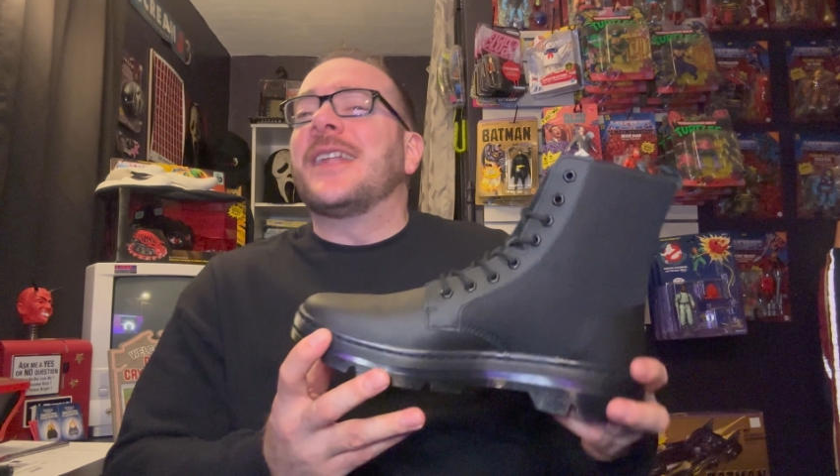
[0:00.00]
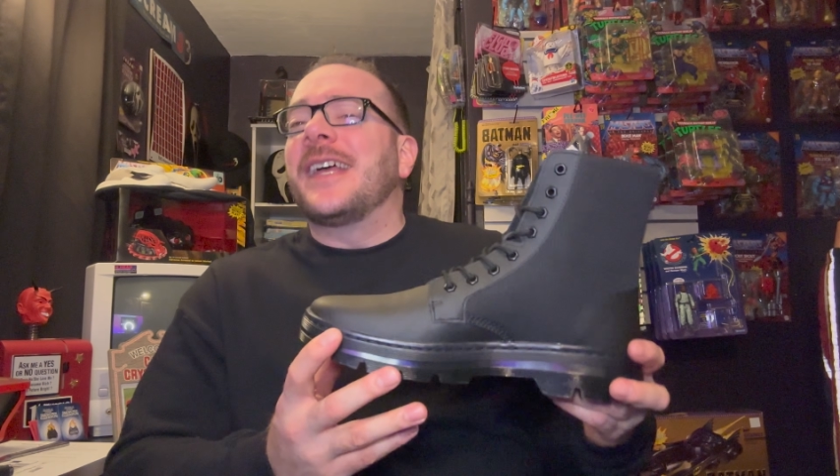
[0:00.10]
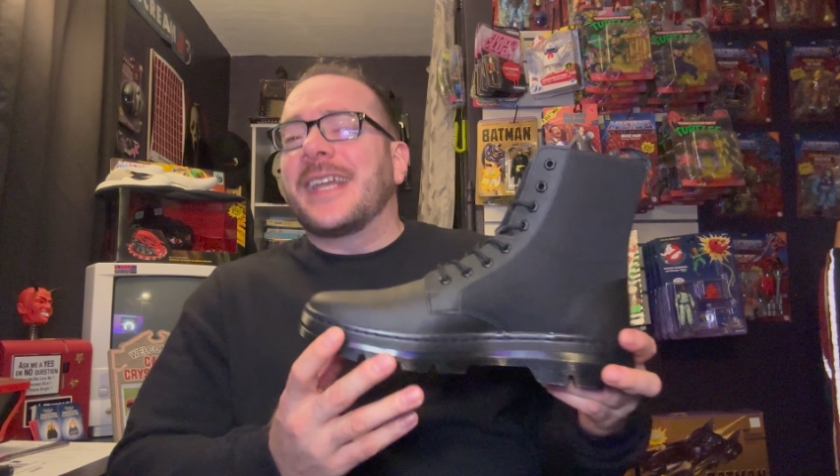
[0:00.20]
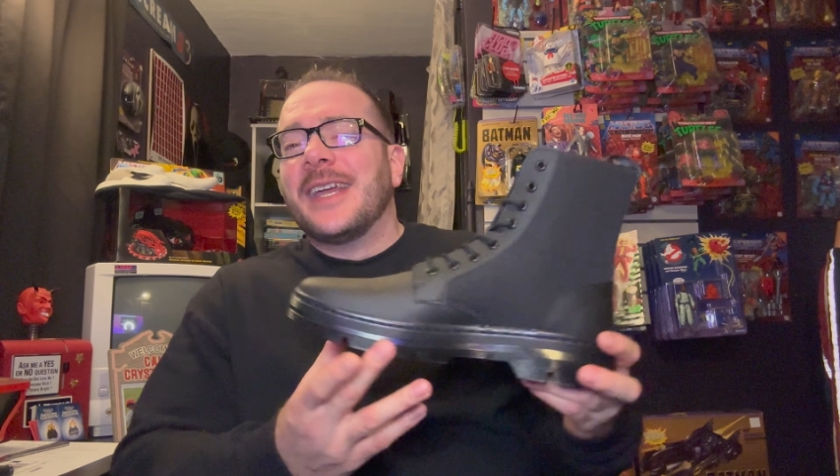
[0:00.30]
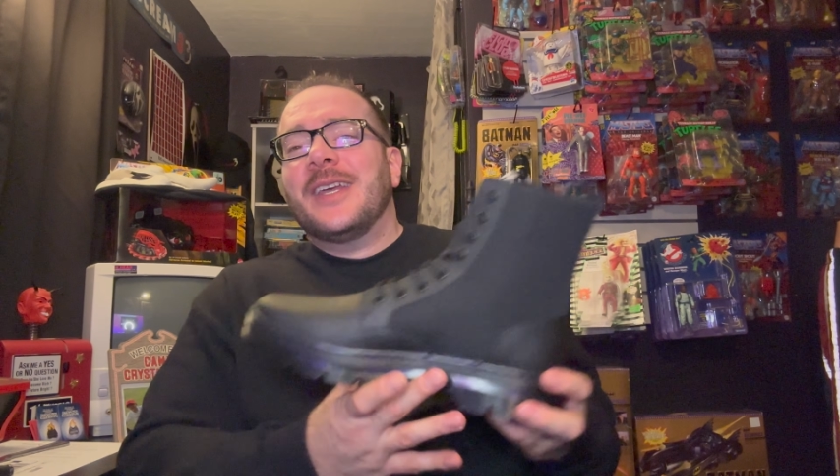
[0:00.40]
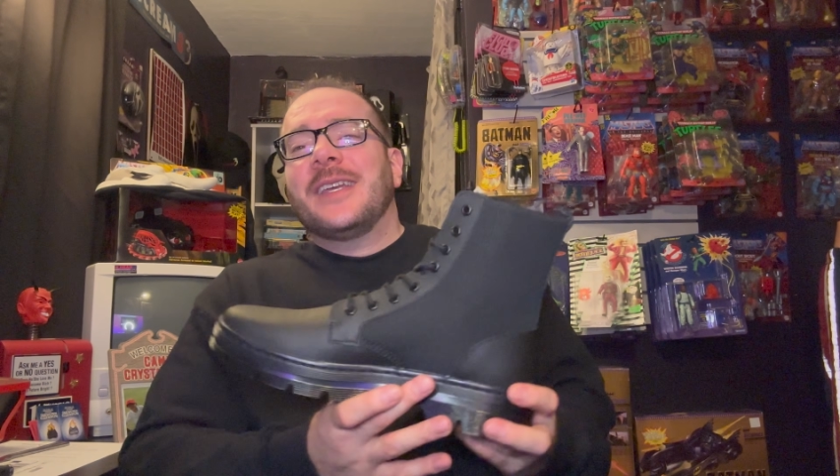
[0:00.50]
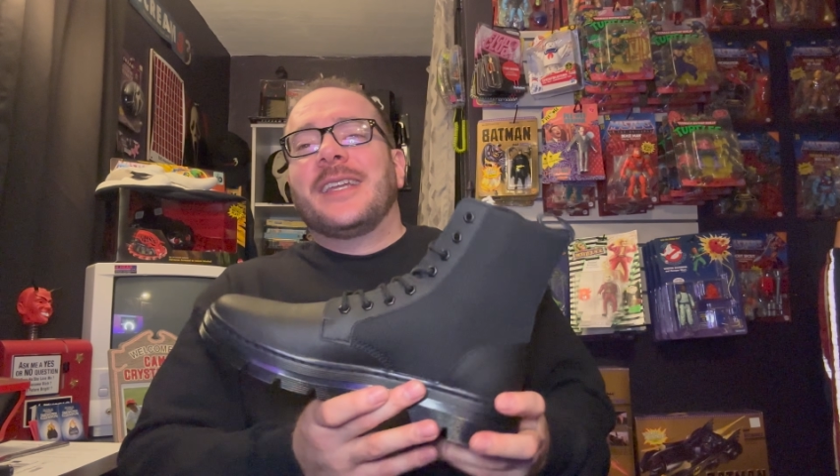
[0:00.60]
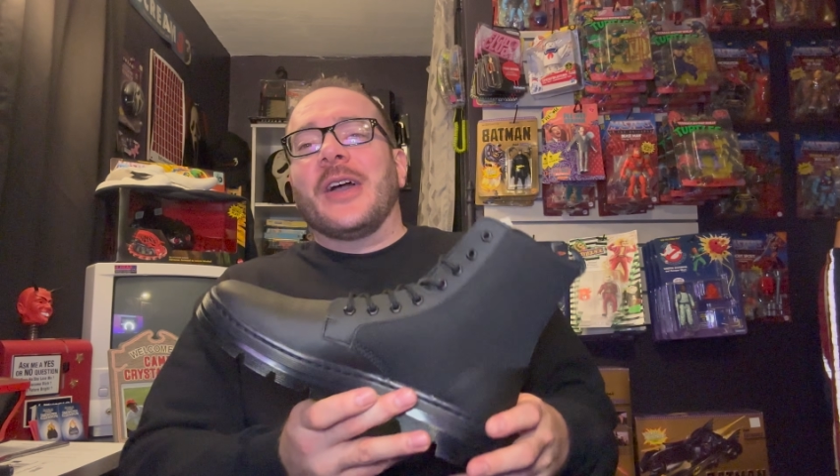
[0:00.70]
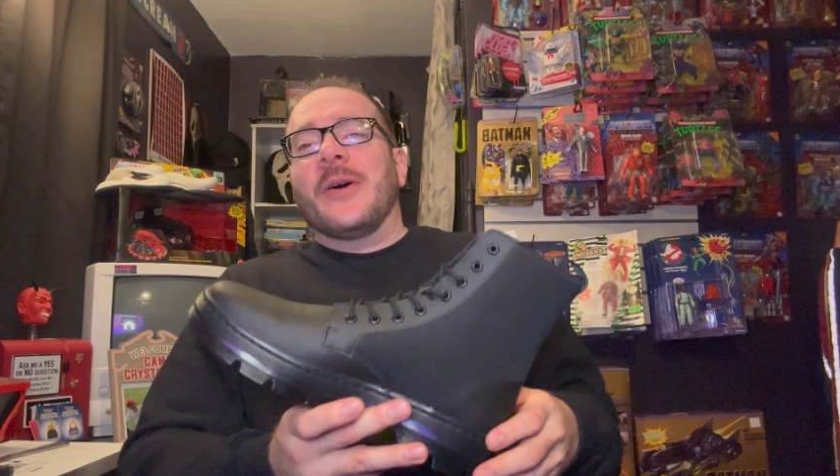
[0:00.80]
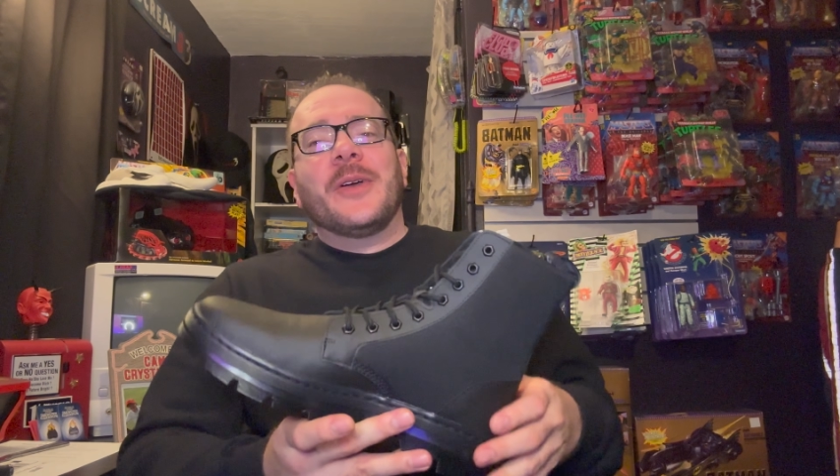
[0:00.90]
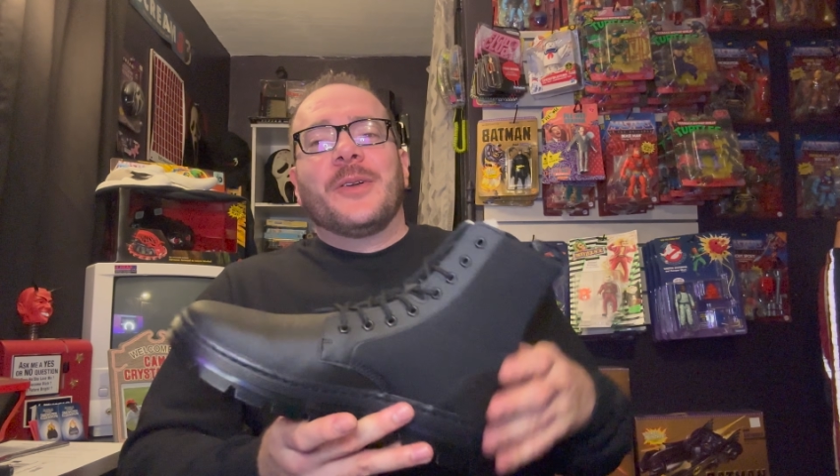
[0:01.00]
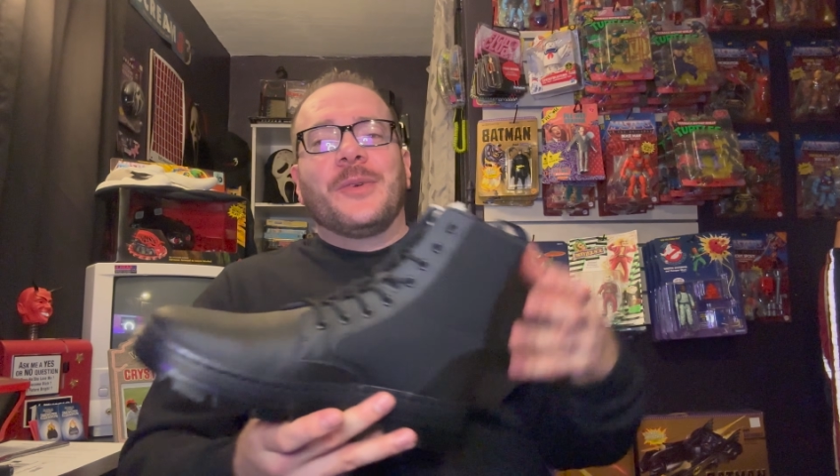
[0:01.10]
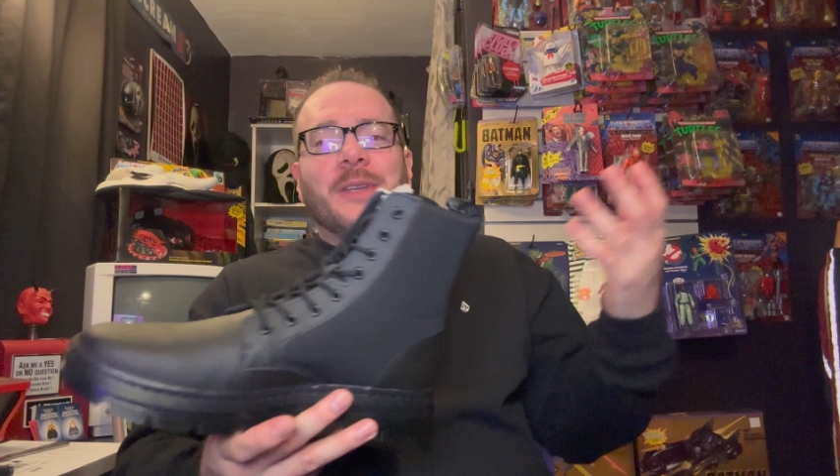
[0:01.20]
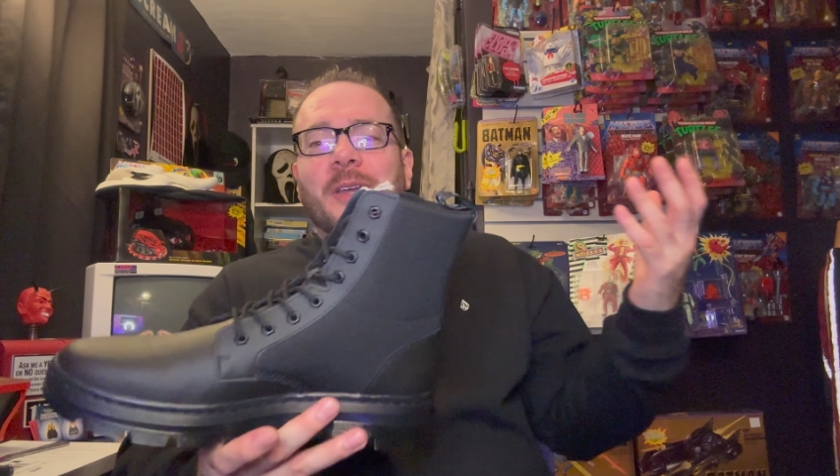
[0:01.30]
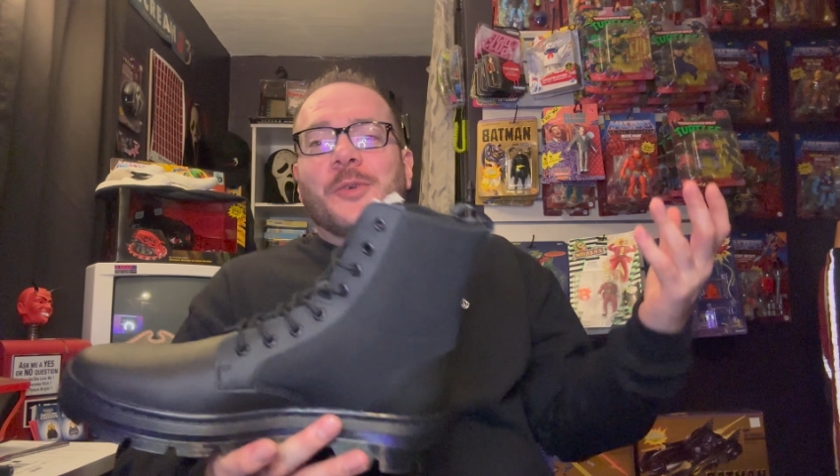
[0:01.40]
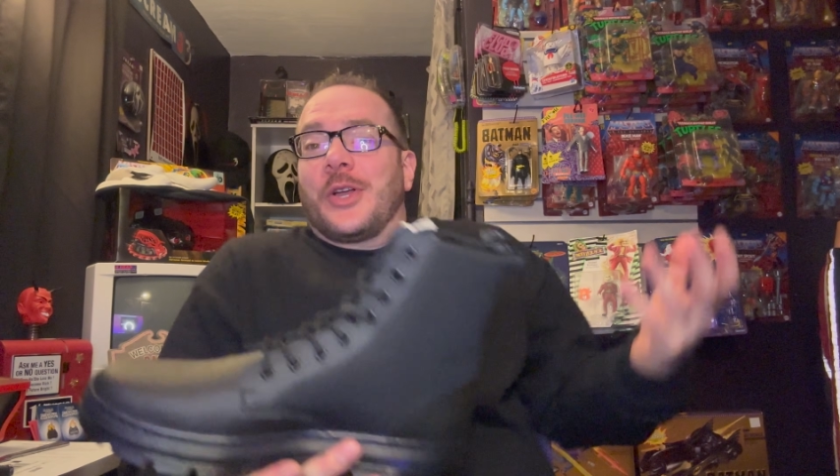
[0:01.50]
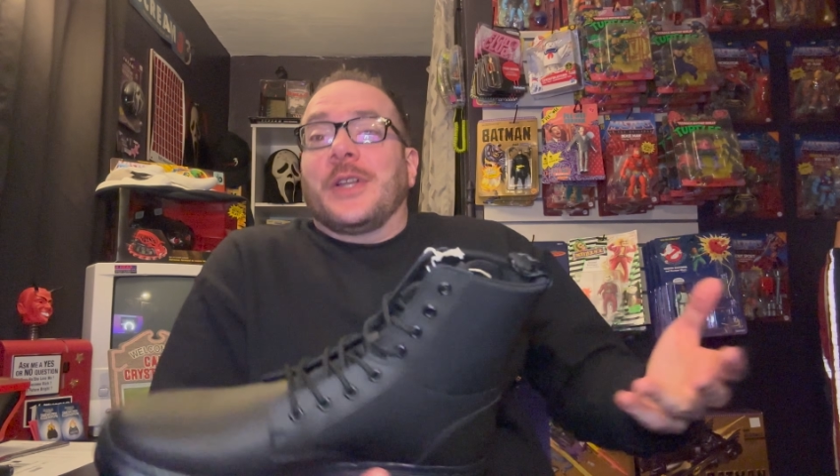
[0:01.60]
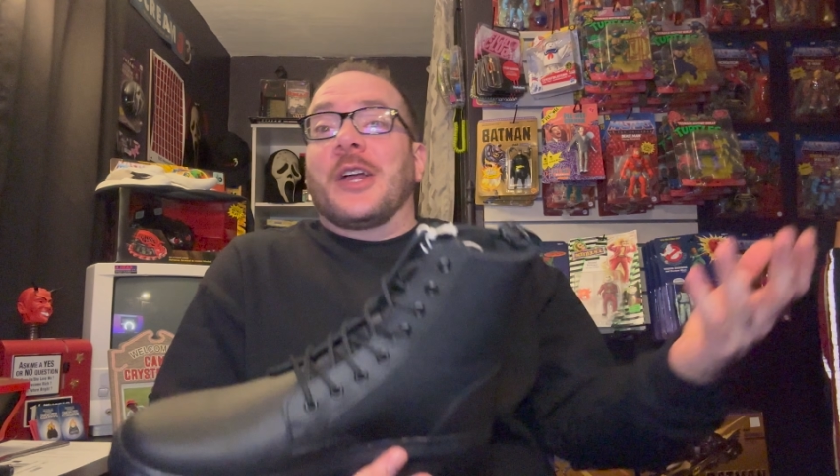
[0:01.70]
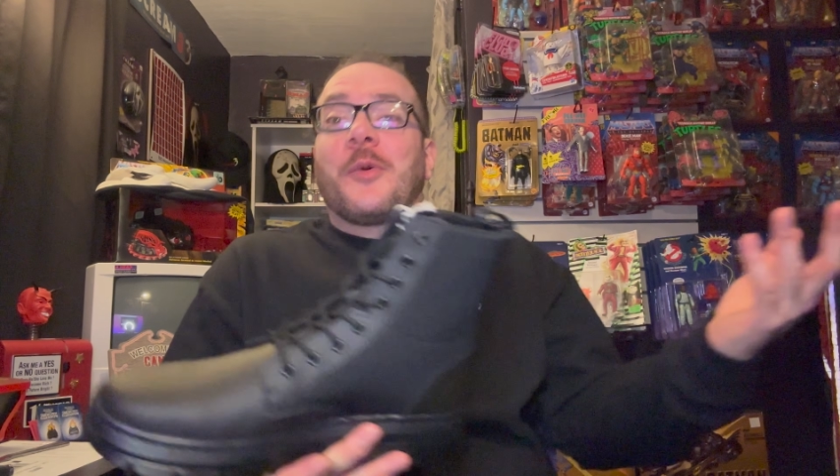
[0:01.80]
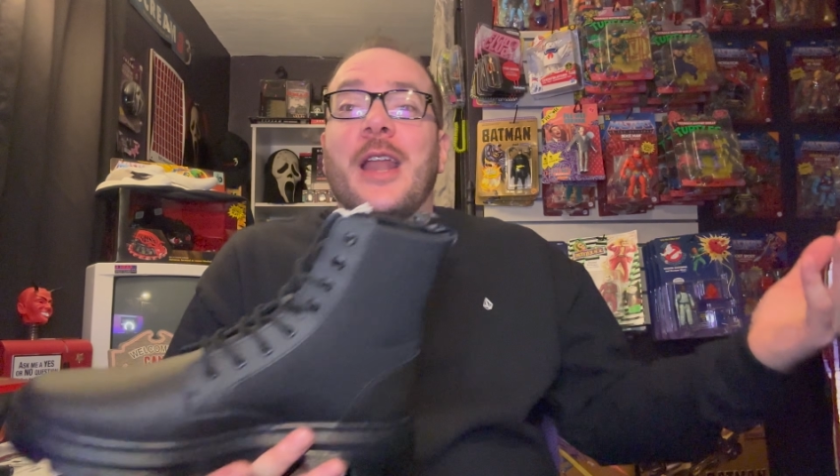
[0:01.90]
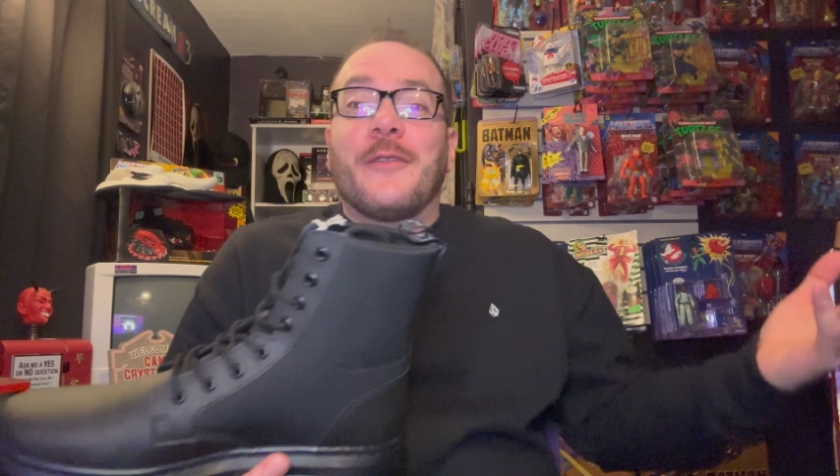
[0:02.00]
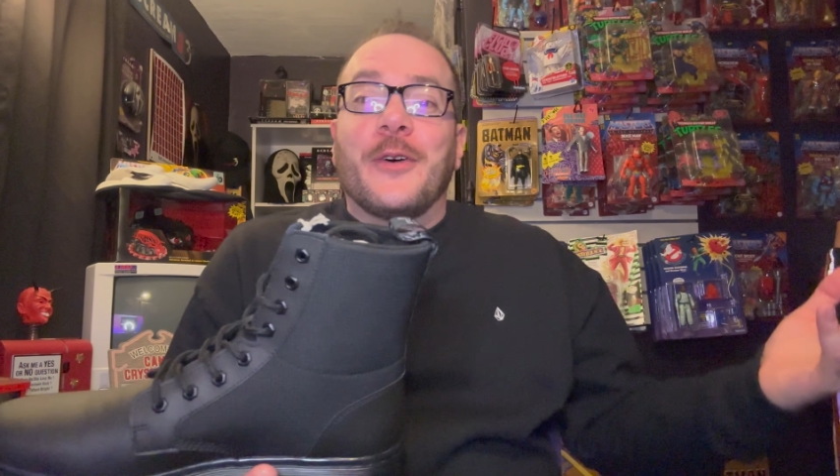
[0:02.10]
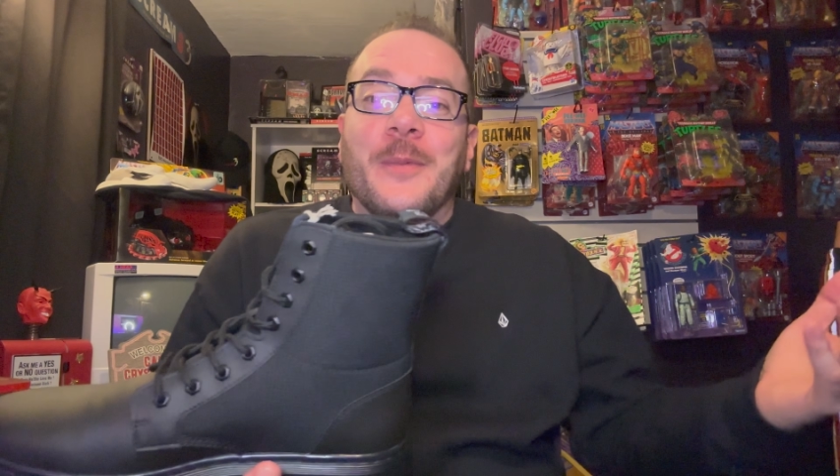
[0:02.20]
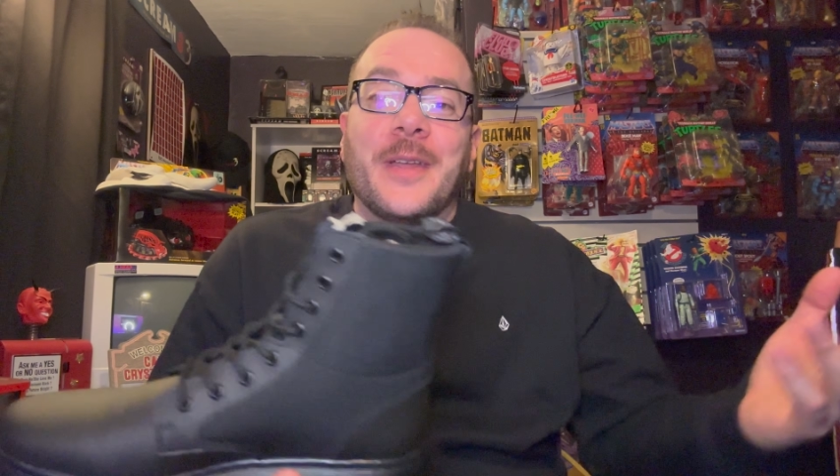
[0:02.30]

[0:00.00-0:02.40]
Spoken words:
Like, you know, we couldn't get rid of them,